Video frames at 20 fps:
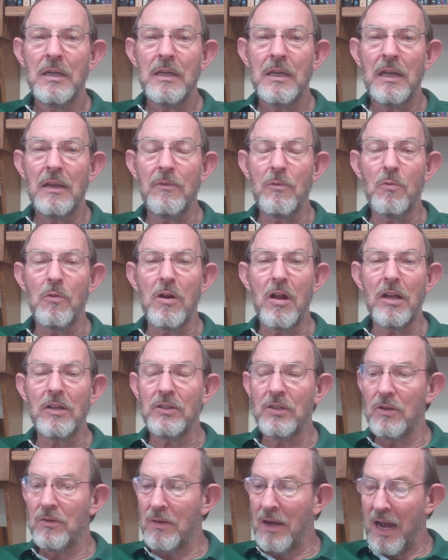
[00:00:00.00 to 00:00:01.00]
If it were not
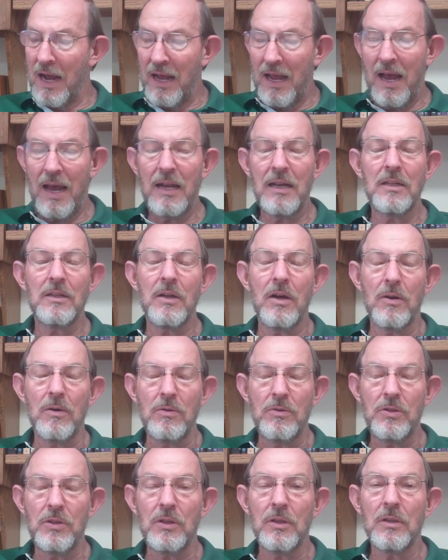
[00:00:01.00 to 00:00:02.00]
so, I, I'd have
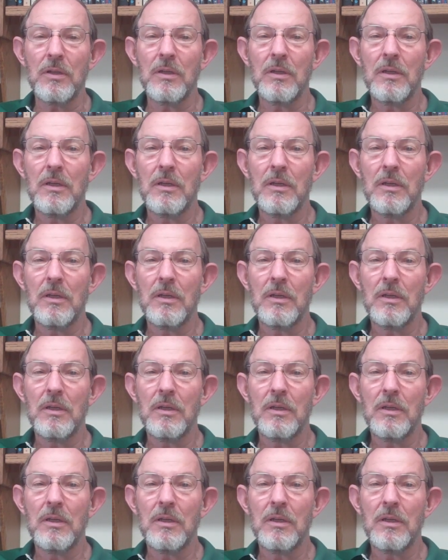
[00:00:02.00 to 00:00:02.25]
told you.